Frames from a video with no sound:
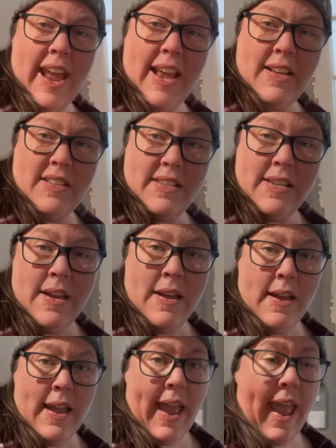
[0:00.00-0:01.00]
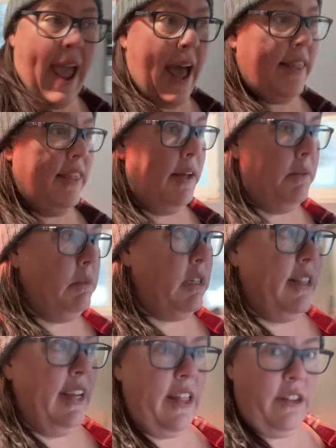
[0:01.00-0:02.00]
eggs, add them to
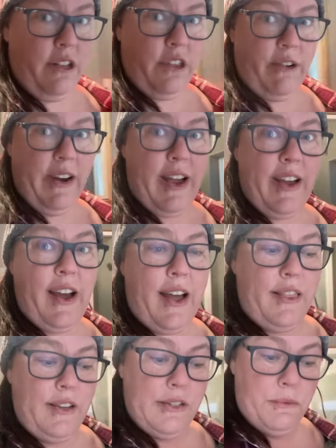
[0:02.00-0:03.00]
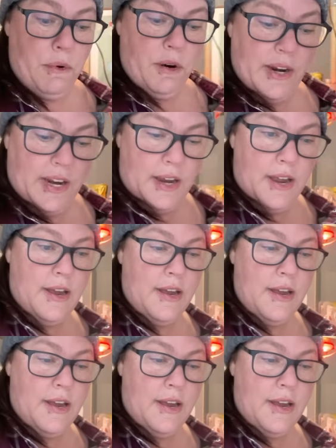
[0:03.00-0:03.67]
the other three I got this morning,